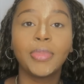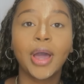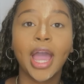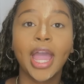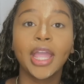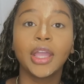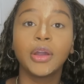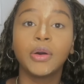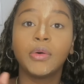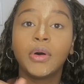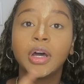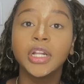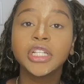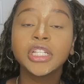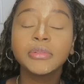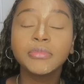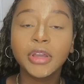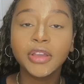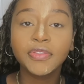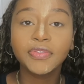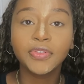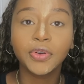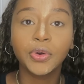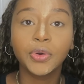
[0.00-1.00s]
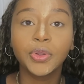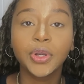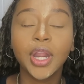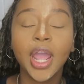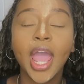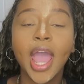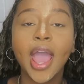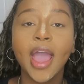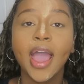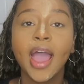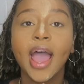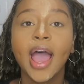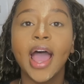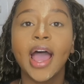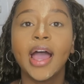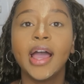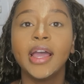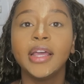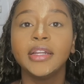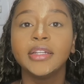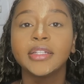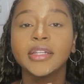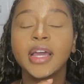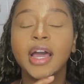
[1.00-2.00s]
But I go onto my phone
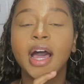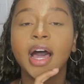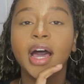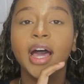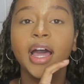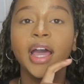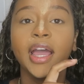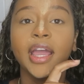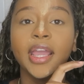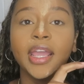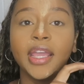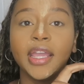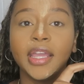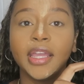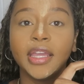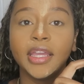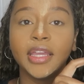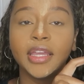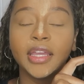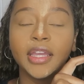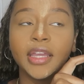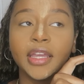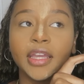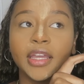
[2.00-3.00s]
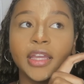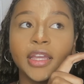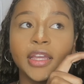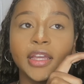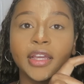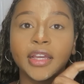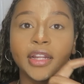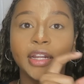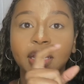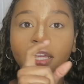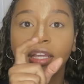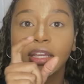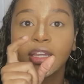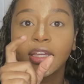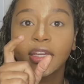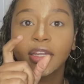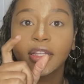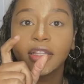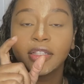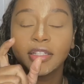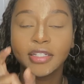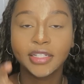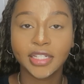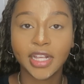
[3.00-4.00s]
and I
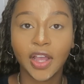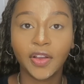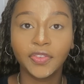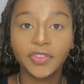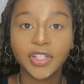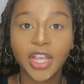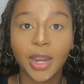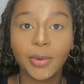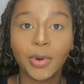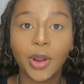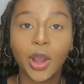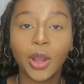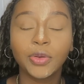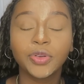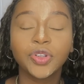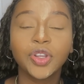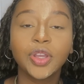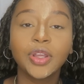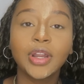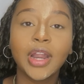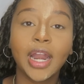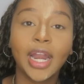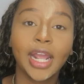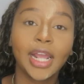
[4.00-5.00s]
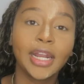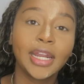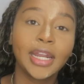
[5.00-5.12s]
click the self timer option, and I